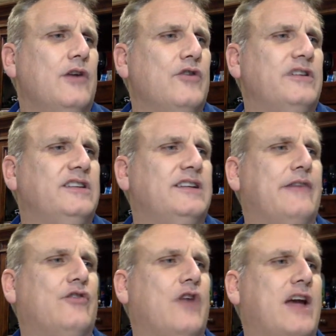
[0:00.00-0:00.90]
Chris says
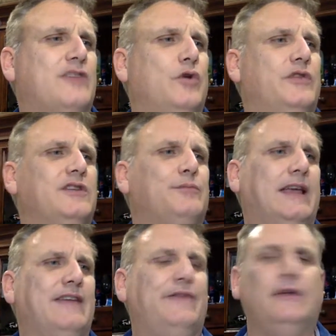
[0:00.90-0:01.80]
I've crashed both his
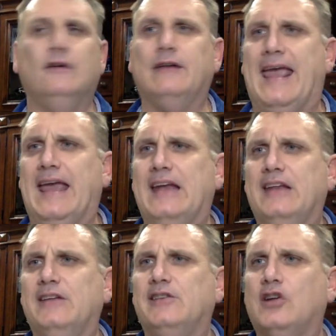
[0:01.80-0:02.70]
Plainfield and
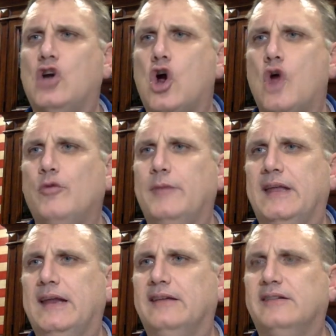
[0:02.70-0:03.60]
his Carmel
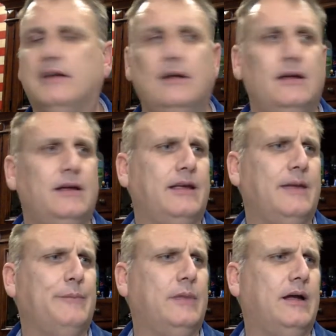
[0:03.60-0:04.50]
meetings.
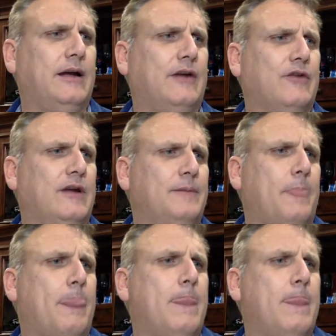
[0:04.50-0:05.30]
Yep, I agree.